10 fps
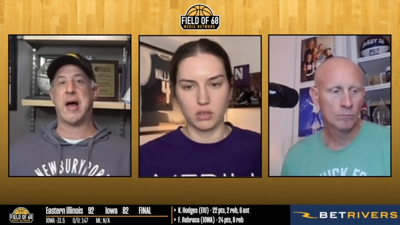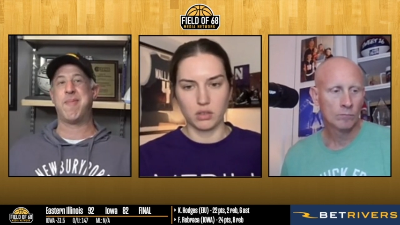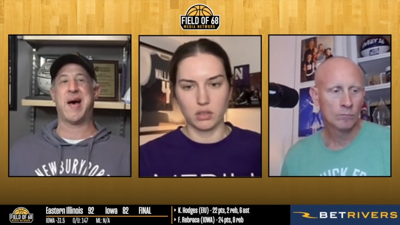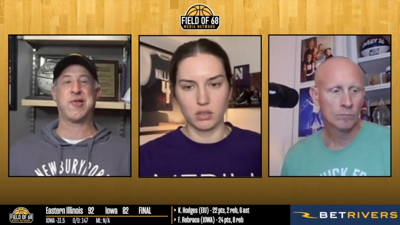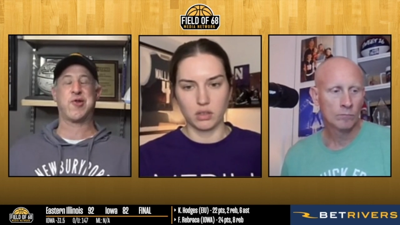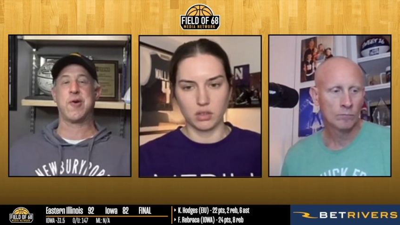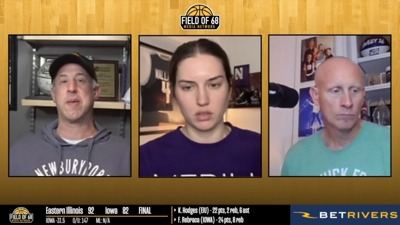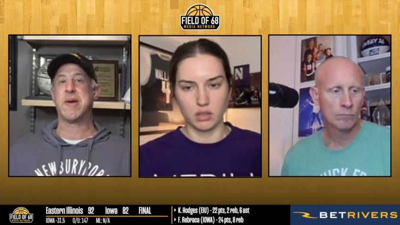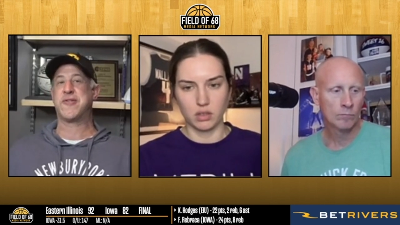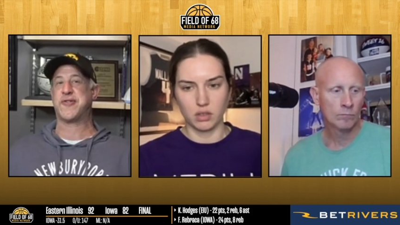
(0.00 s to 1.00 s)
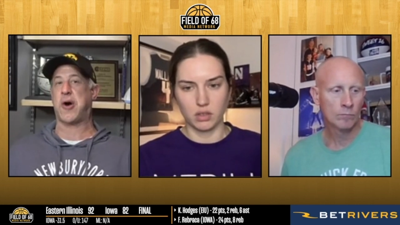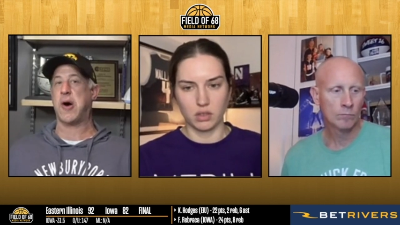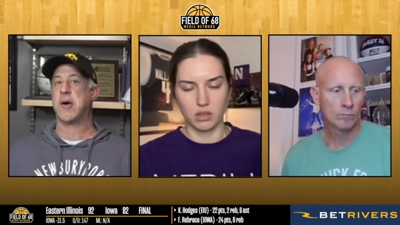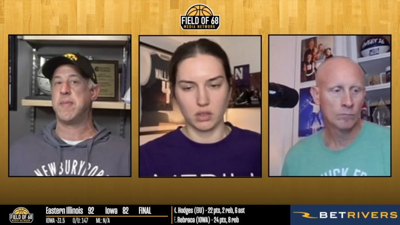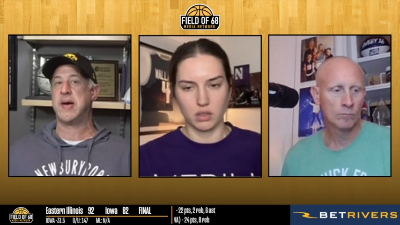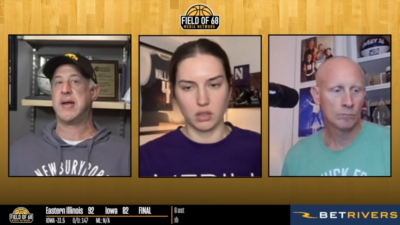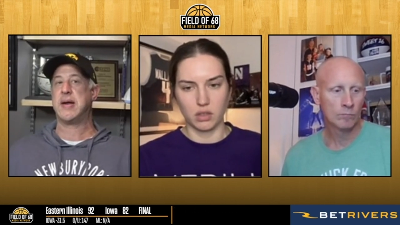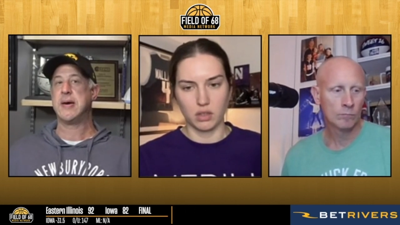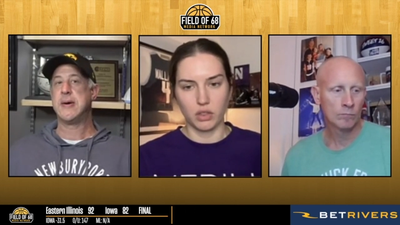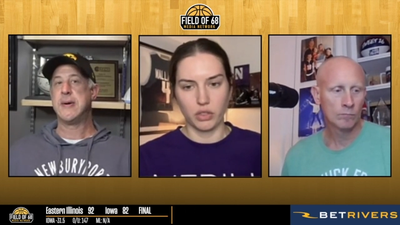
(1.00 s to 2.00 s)
Speaker 1: I'm not sure anybody saw him in
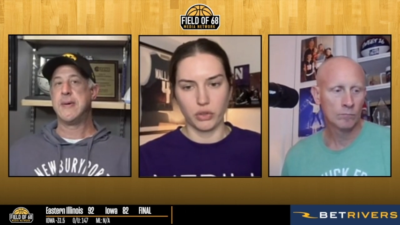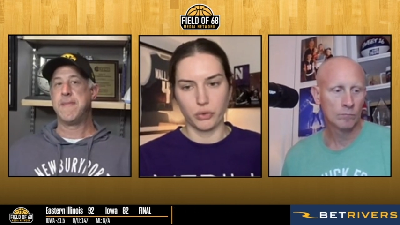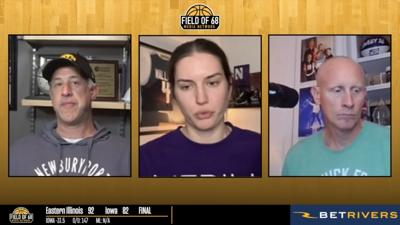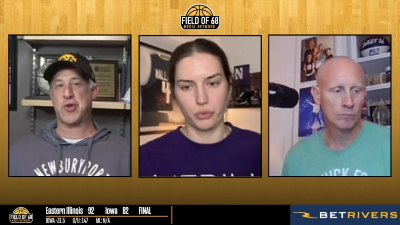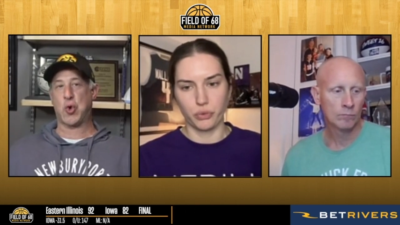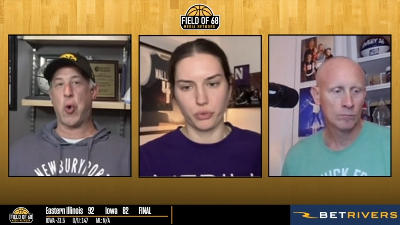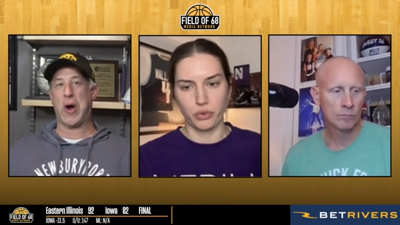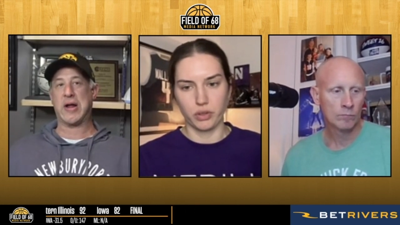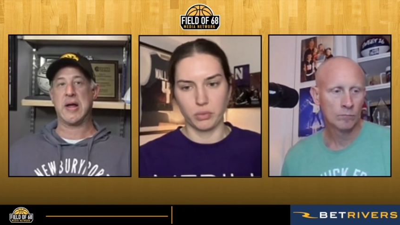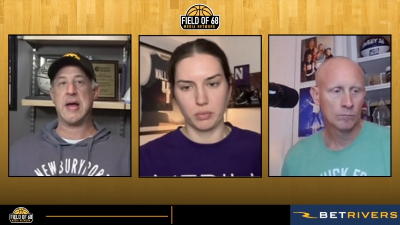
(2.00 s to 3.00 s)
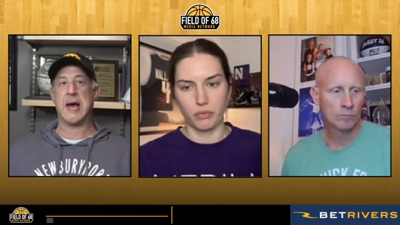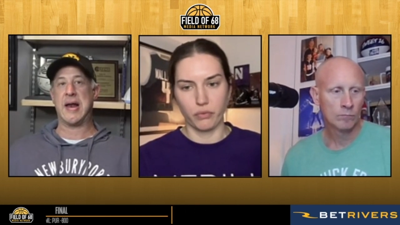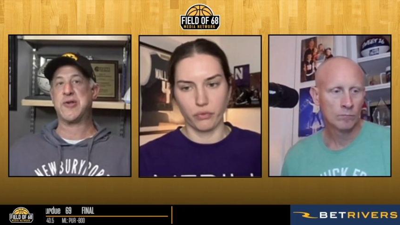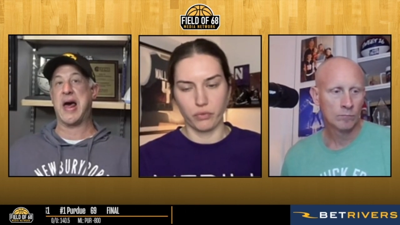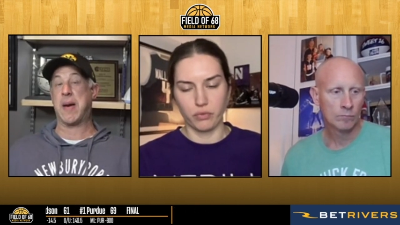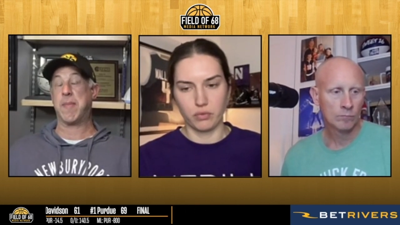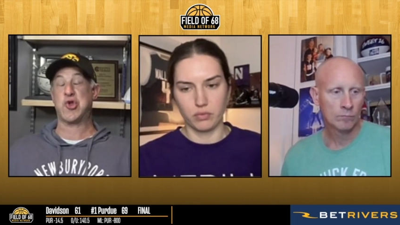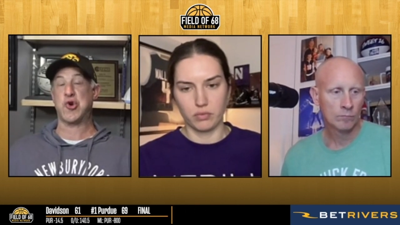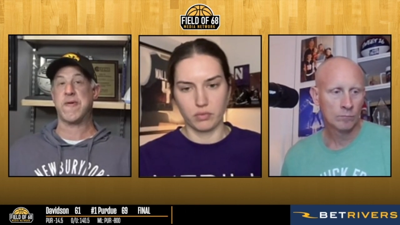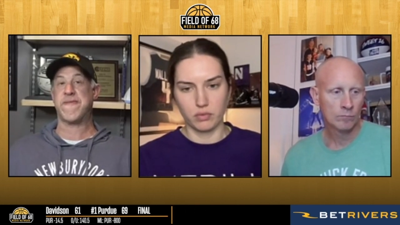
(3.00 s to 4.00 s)
this quickly, and he's got to
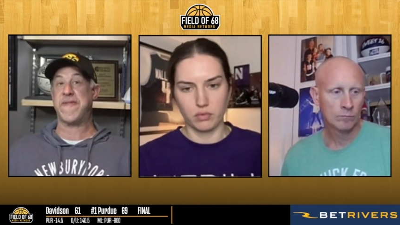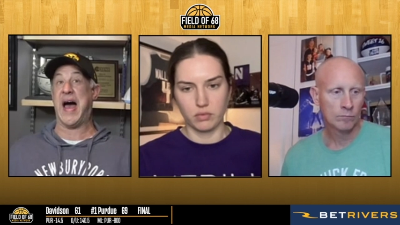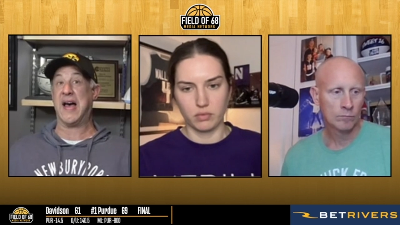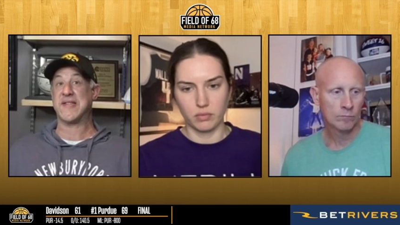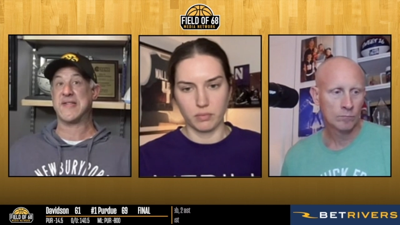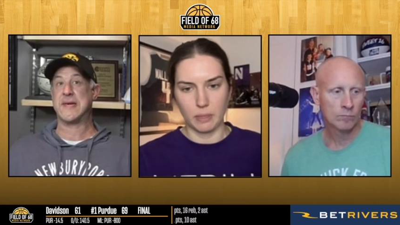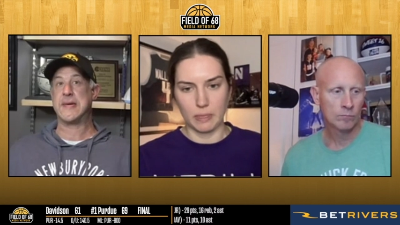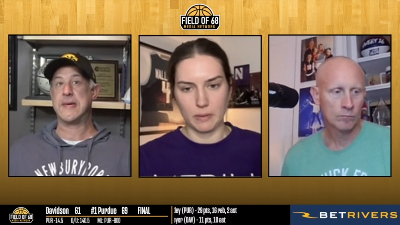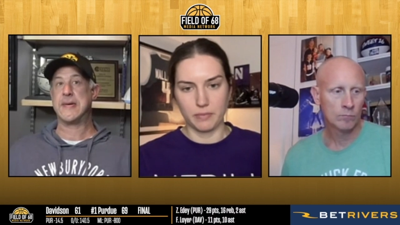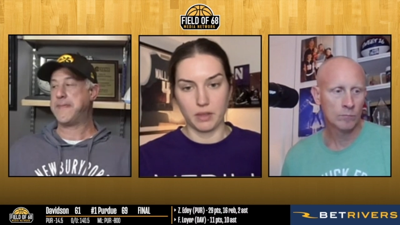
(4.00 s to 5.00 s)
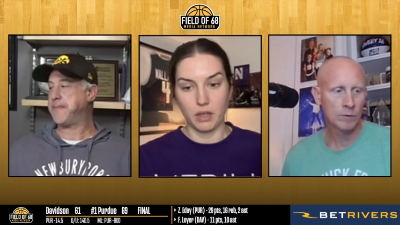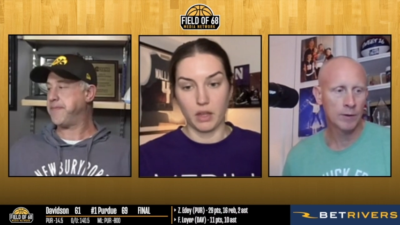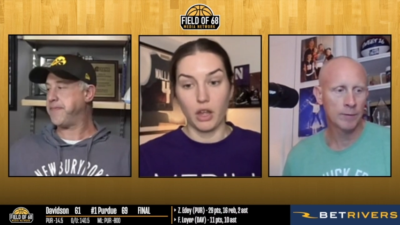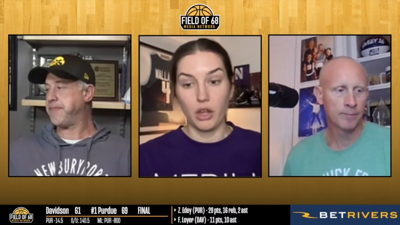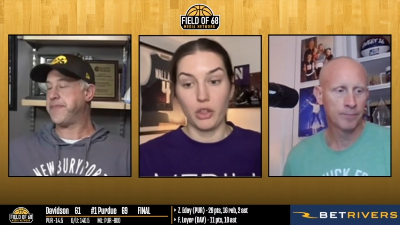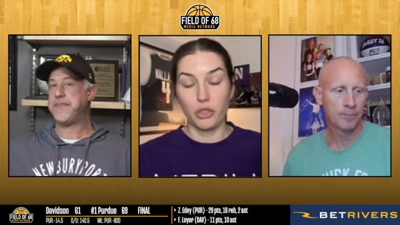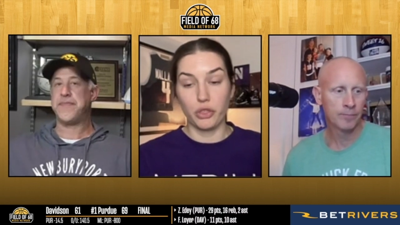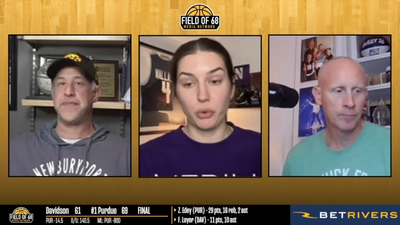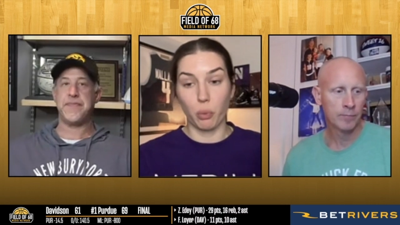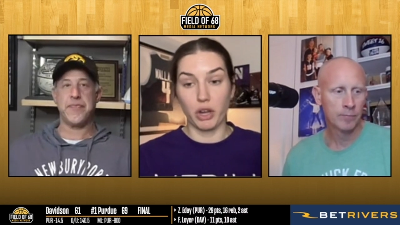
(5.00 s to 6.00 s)
mature fast.
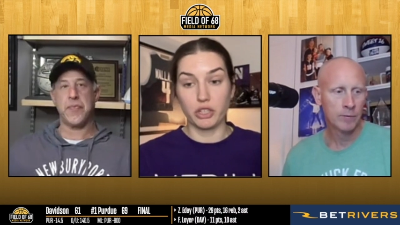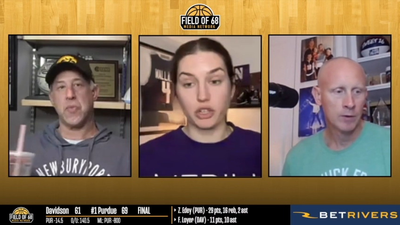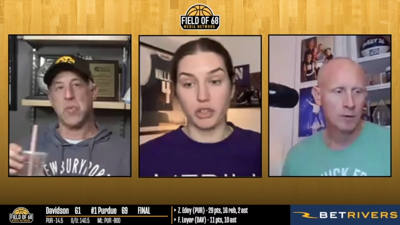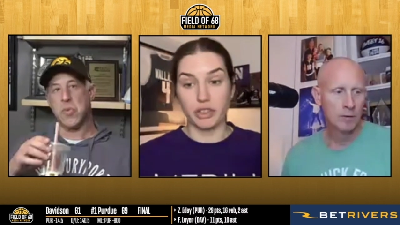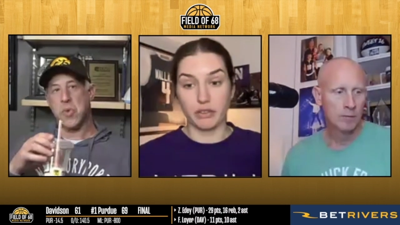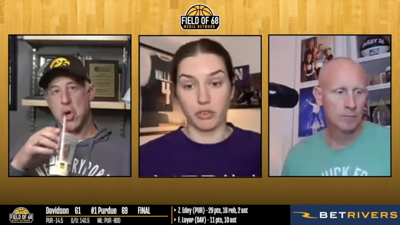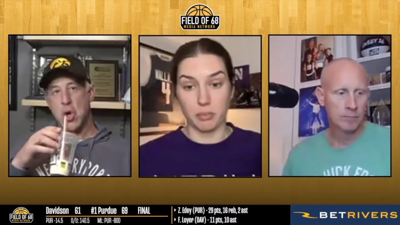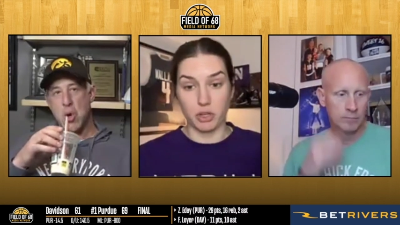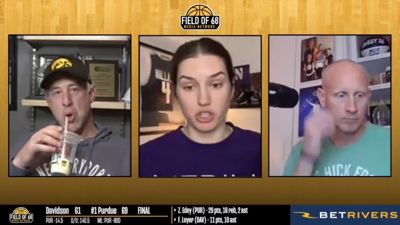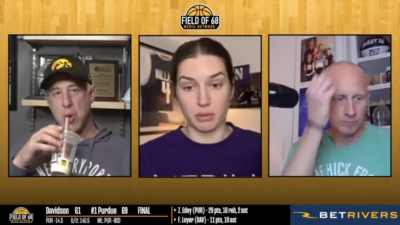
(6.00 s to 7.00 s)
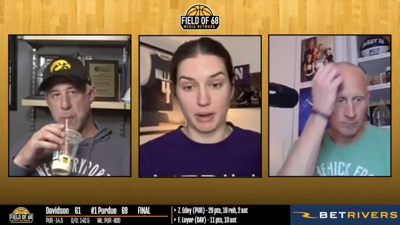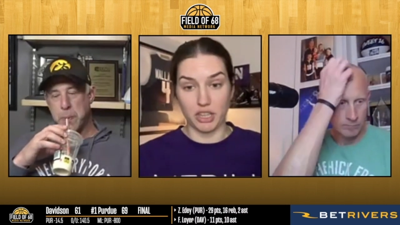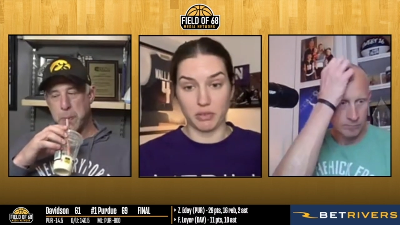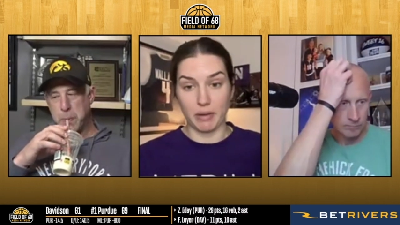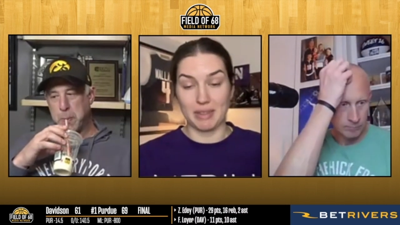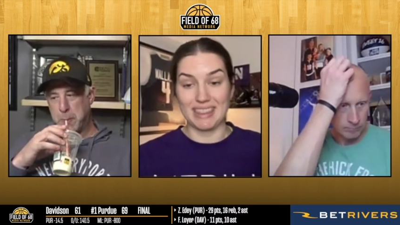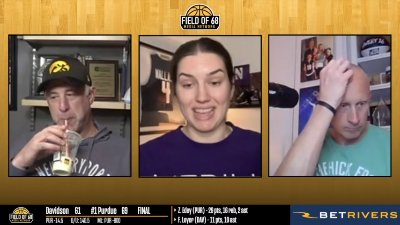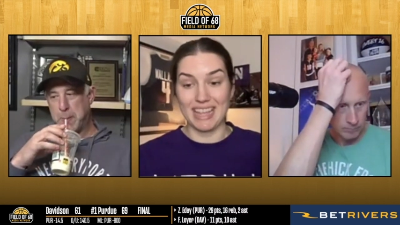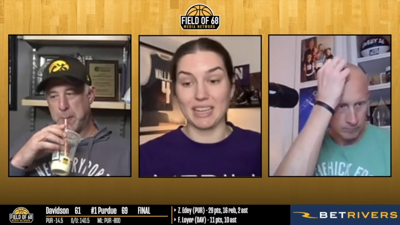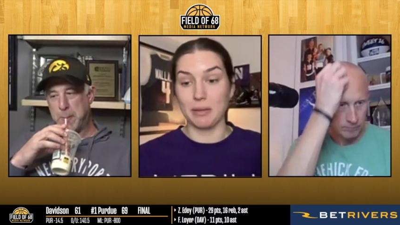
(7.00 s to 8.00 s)
Speaker 2: The one good thing for Michigan, by the way, when
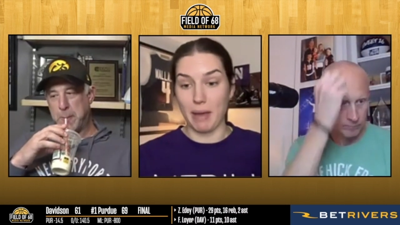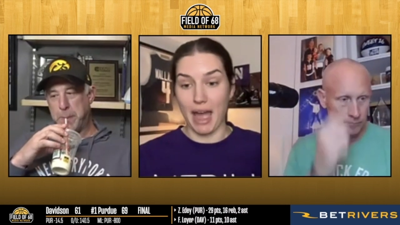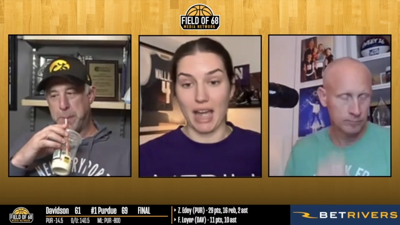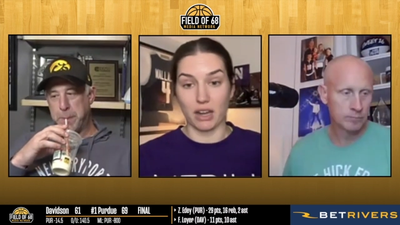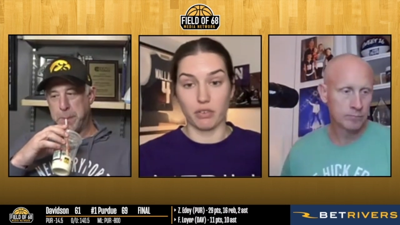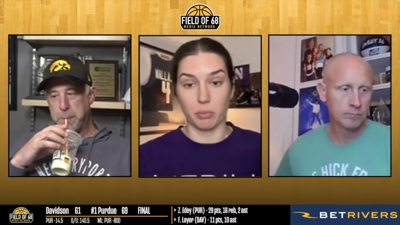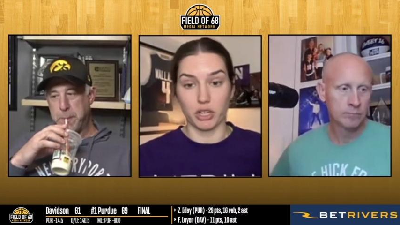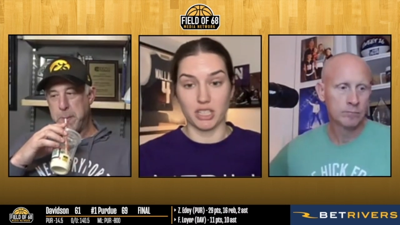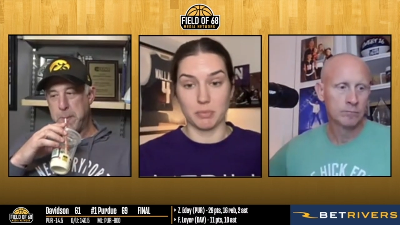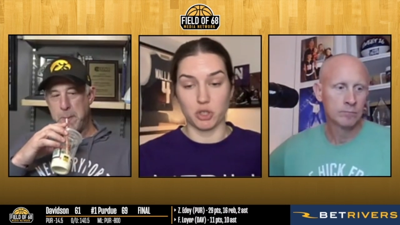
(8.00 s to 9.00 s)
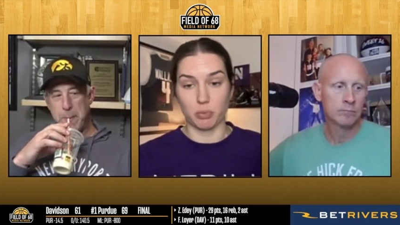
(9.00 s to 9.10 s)
they get back from Christmas